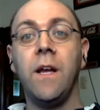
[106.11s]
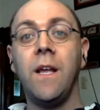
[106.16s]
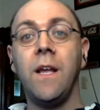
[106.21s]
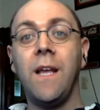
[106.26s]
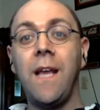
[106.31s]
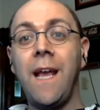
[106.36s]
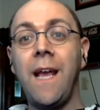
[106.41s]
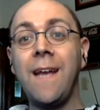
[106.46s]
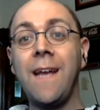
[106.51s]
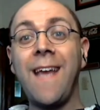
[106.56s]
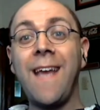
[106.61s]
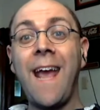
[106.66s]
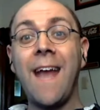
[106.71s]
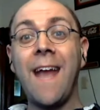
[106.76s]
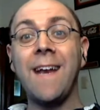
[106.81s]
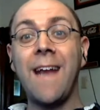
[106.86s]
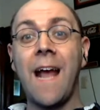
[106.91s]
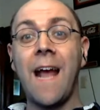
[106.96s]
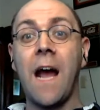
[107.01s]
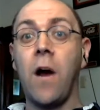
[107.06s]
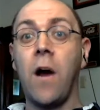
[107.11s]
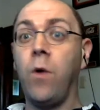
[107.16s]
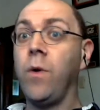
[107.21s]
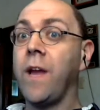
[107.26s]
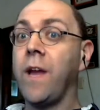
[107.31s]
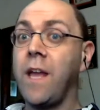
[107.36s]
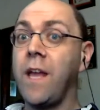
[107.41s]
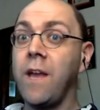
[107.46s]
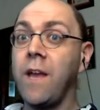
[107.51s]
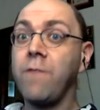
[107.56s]
it can now,
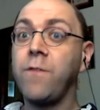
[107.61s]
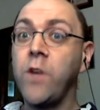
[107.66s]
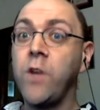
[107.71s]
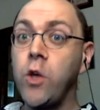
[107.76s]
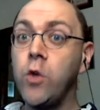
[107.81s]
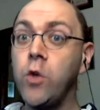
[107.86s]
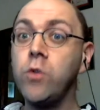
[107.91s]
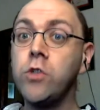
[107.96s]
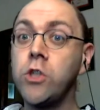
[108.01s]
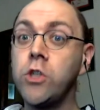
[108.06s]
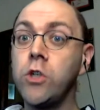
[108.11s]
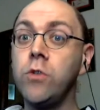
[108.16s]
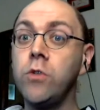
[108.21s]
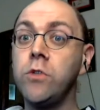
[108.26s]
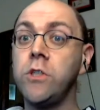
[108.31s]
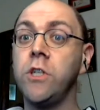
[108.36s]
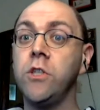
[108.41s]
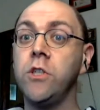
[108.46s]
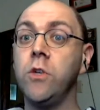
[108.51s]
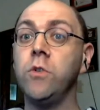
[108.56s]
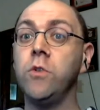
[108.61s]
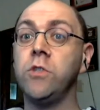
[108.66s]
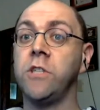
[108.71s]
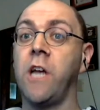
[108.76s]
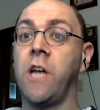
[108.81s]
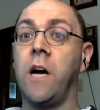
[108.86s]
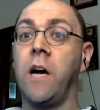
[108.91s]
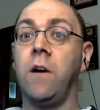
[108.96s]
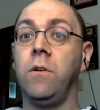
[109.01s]
if you choose to do so,